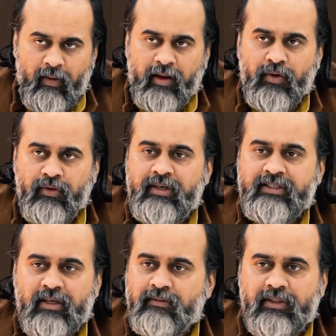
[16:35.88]
and you will
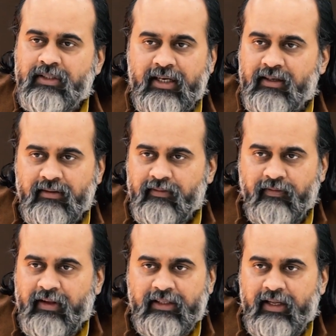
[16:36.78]
discover that
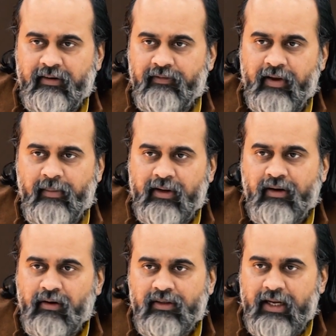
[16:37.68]
wealth and fame are
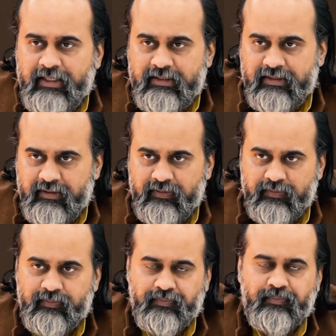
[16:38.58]
not the answer.
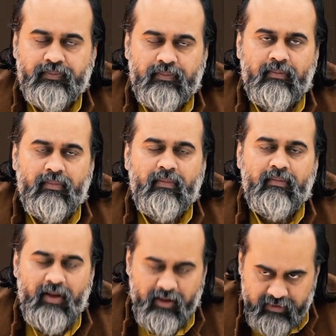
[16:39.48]

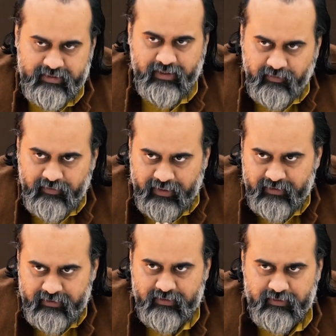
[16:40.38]
In itself, that
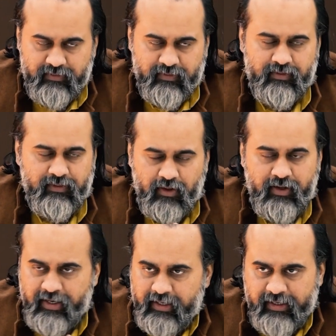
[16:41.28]
is
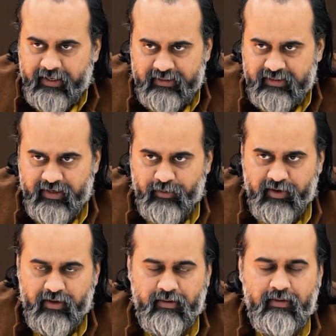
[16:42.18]
not an incorrect
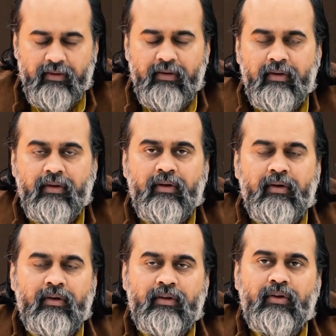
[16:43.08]
statement.
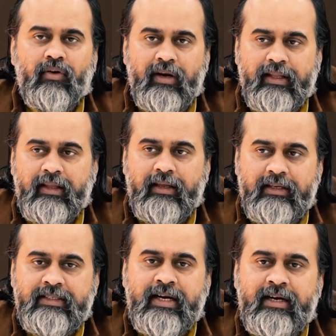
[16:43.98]
The only thing
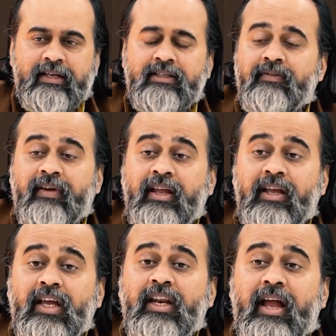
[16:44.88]
is that it is a
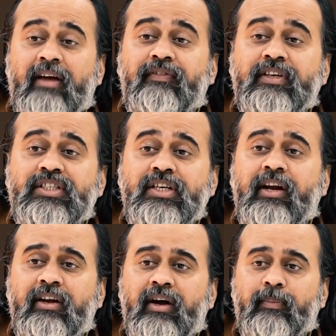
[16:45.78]
very
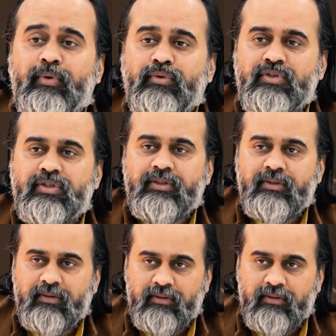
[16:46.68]
inefficient approach.